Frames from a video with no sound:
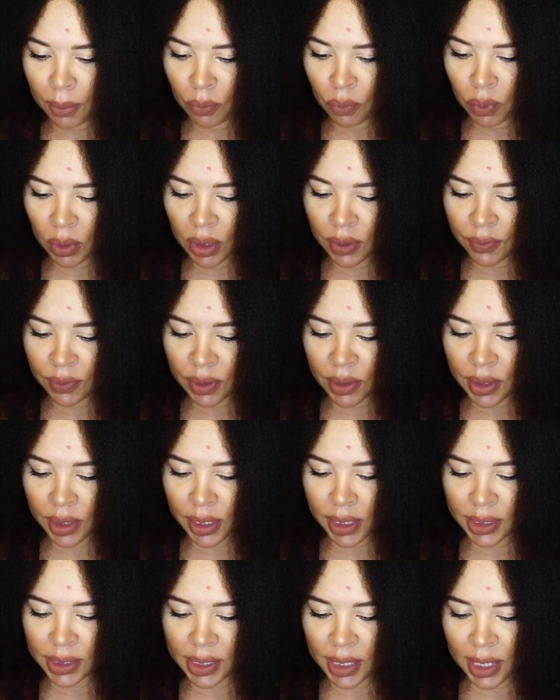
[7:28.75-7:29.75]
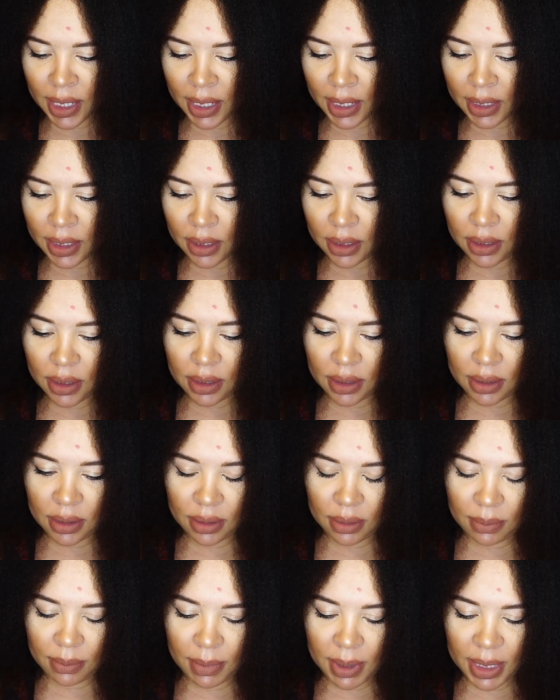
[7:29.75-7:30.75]
one of the things that
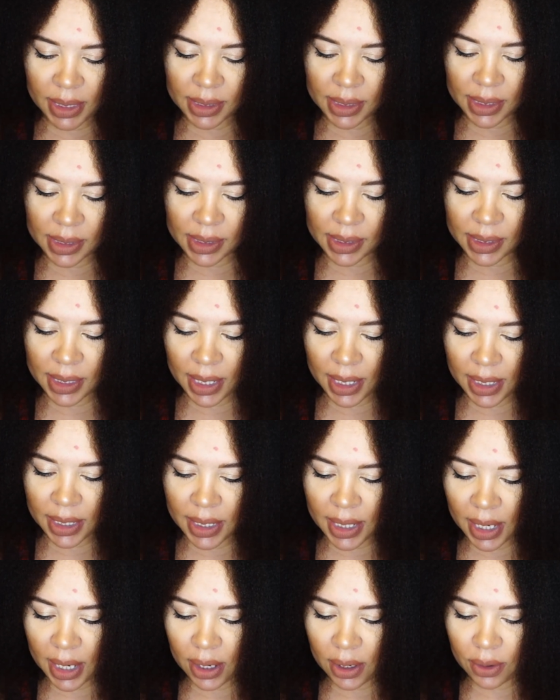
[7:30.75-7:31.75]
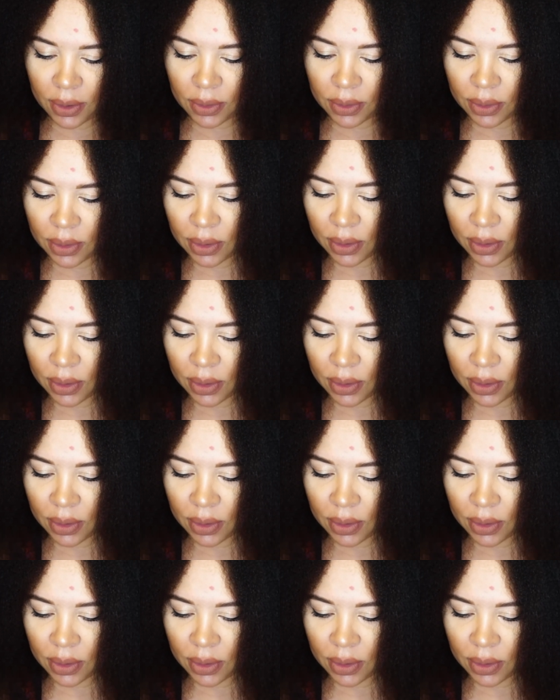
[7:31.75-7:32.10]
makes it stand out